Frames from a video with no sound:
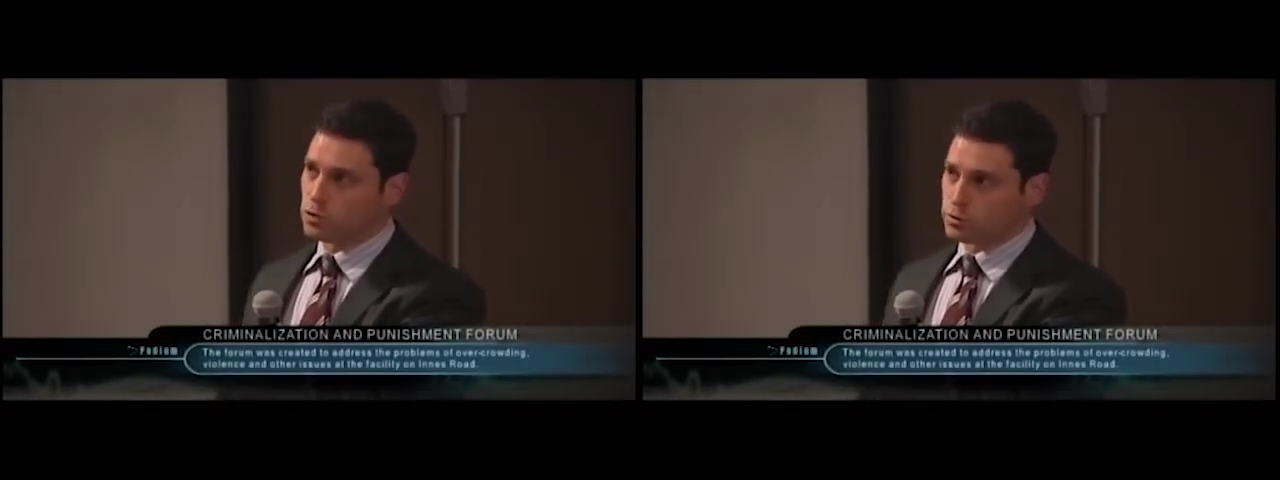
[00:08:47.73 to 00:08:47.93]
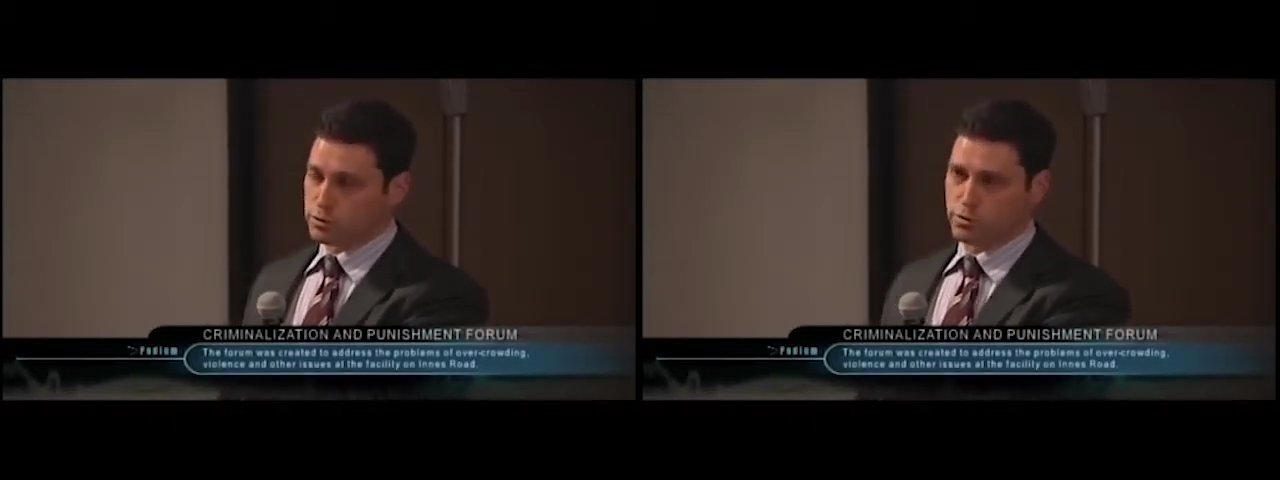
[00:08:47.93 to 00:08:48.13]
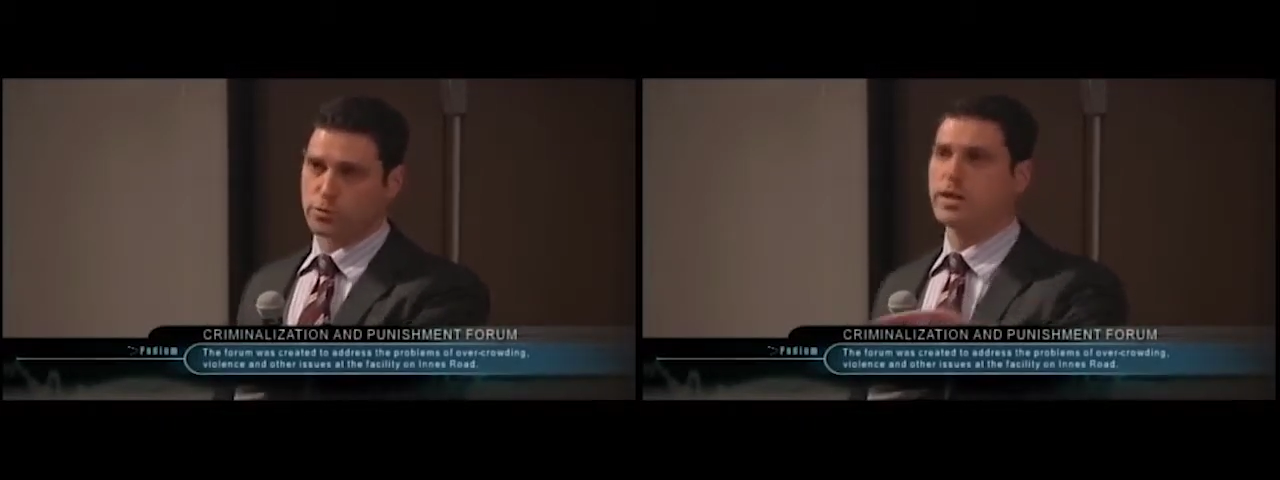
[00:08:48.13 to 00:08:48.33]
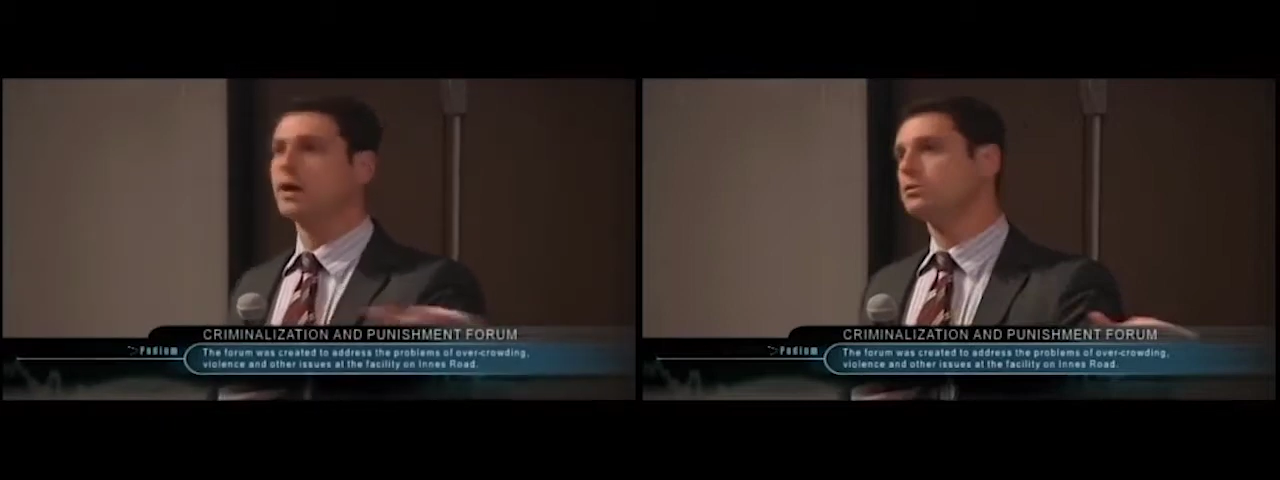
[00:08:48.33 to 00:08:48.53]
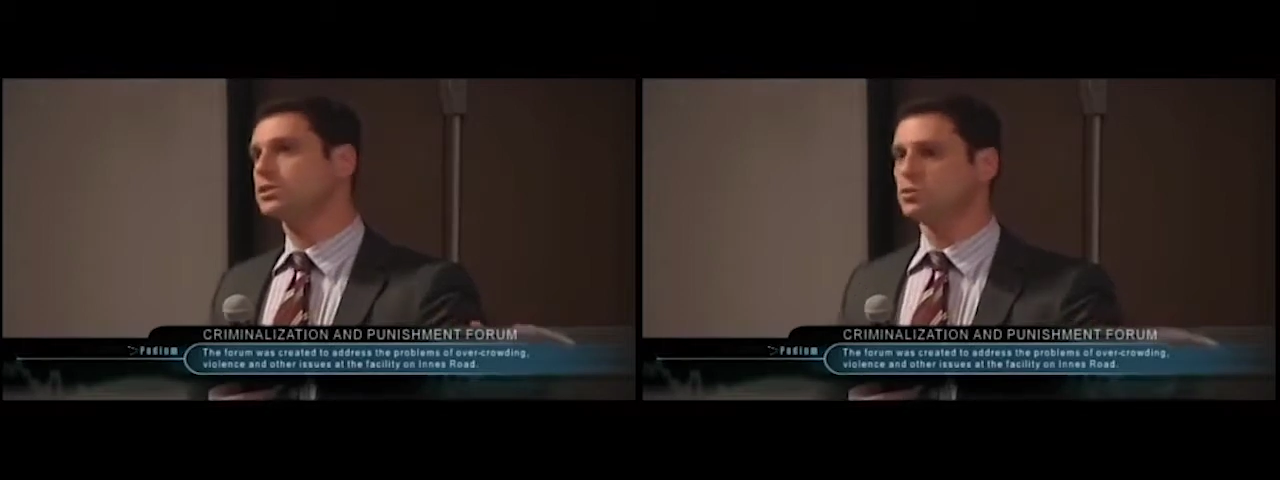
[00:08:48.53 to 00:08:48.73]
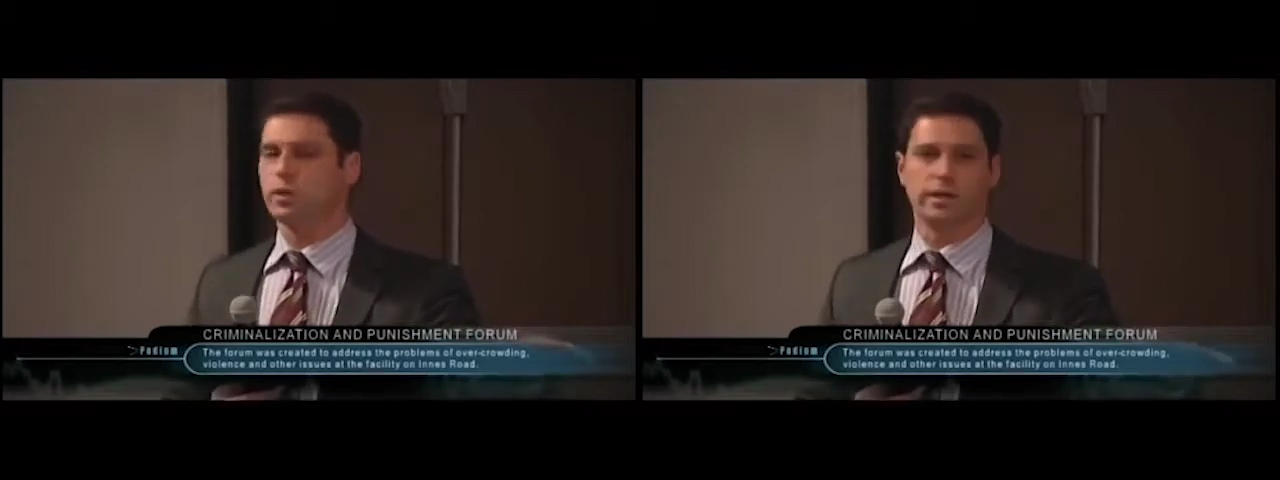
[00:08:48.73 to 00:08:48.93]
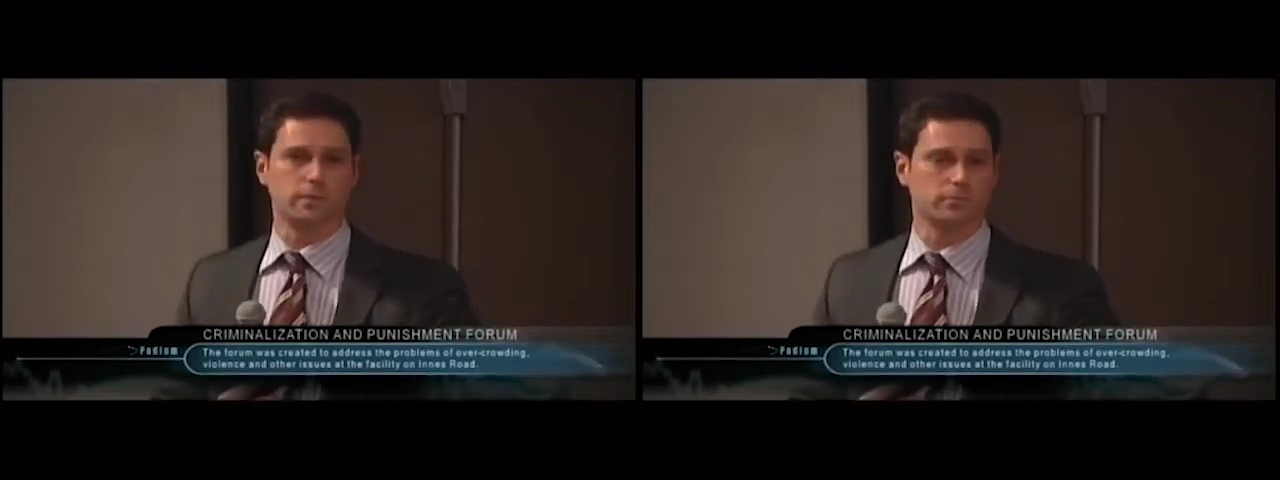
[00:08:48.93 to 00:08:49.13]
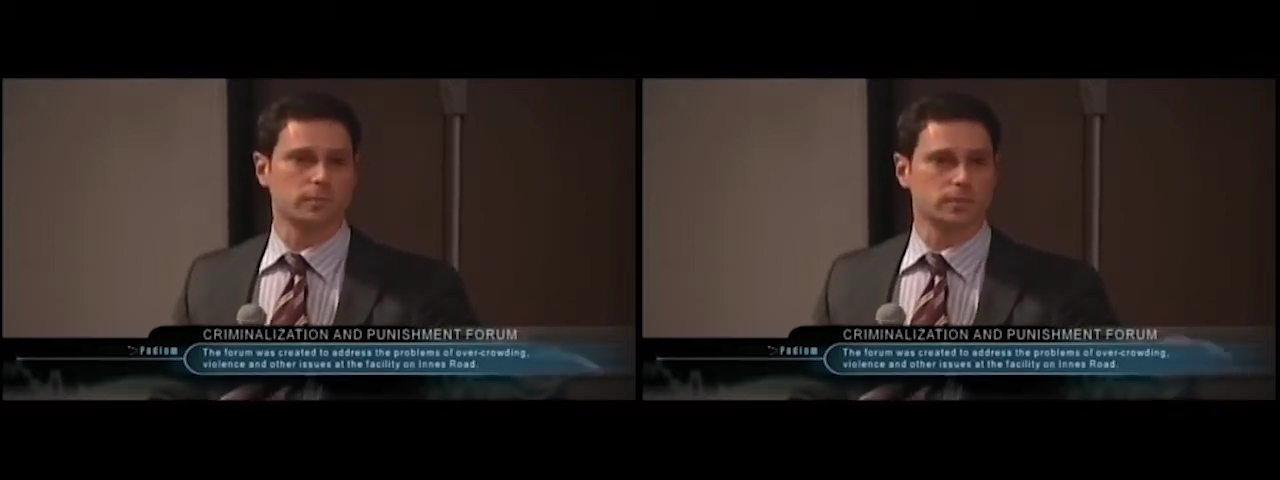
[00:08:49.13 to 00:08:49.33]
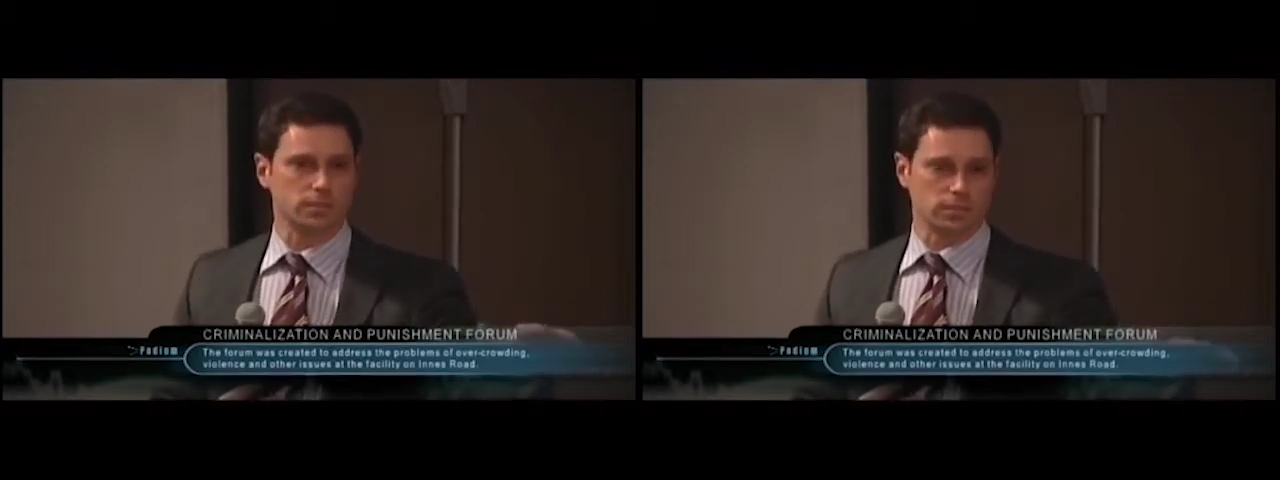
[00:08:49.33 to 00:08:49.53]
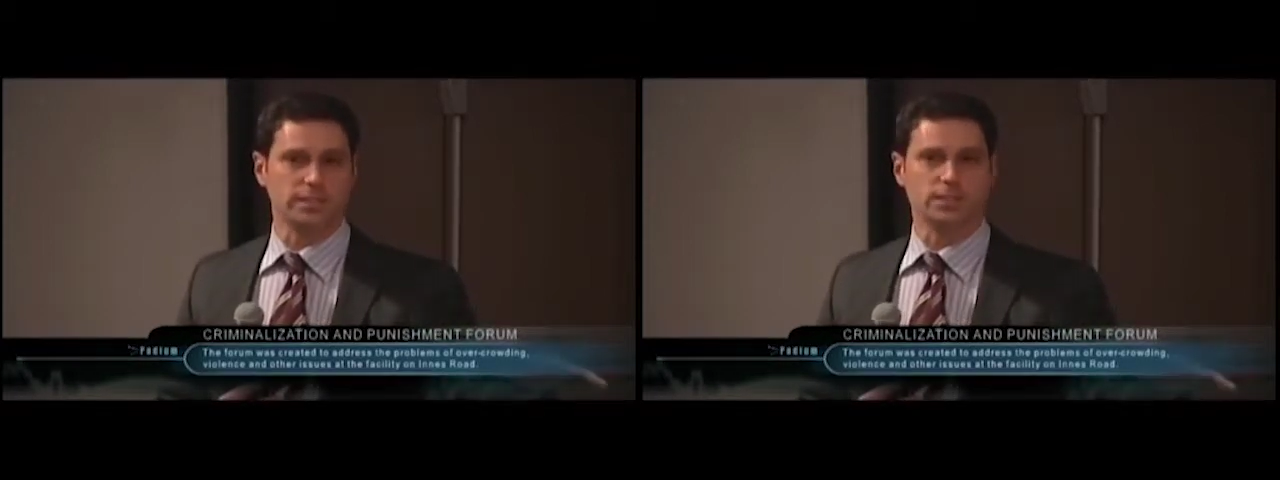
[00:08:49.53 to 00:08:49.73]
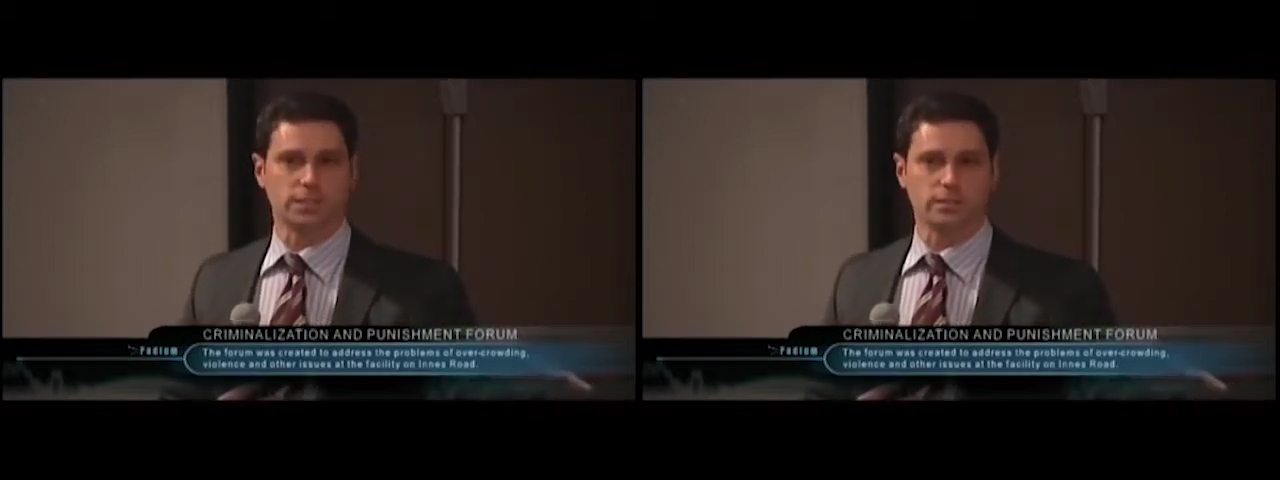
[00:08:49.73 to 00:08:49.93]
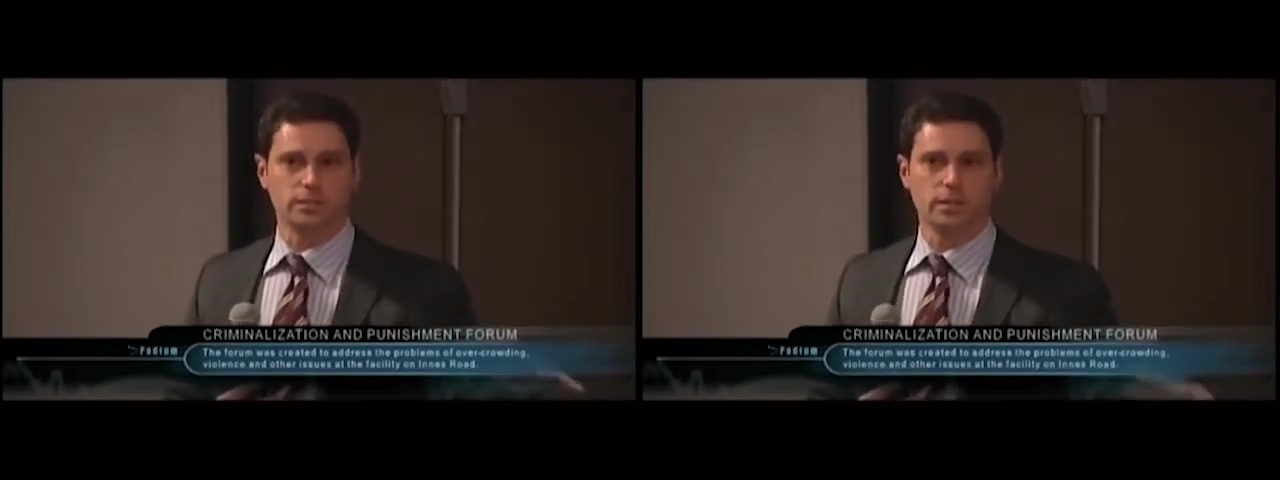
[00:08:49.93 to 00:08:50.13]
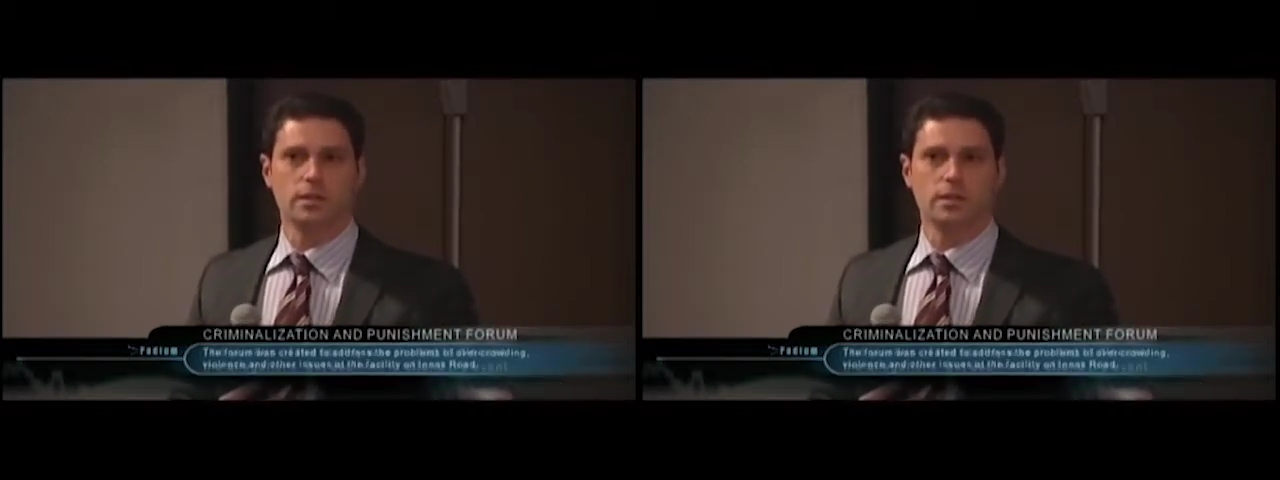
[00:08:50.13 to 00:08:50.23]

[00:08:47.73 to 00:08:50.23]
over 3 hours away to Lindsay,